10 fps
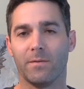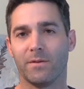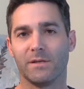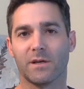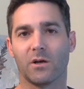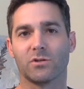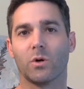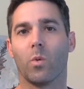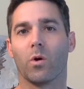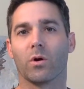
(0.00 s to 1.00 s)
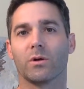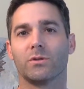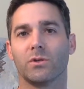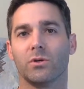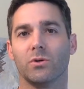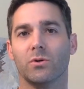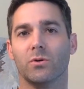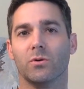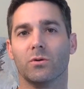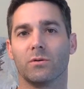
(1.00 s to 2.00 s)
These also work
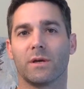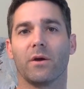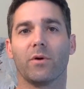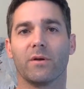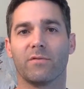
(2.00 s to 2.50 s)
to get rid of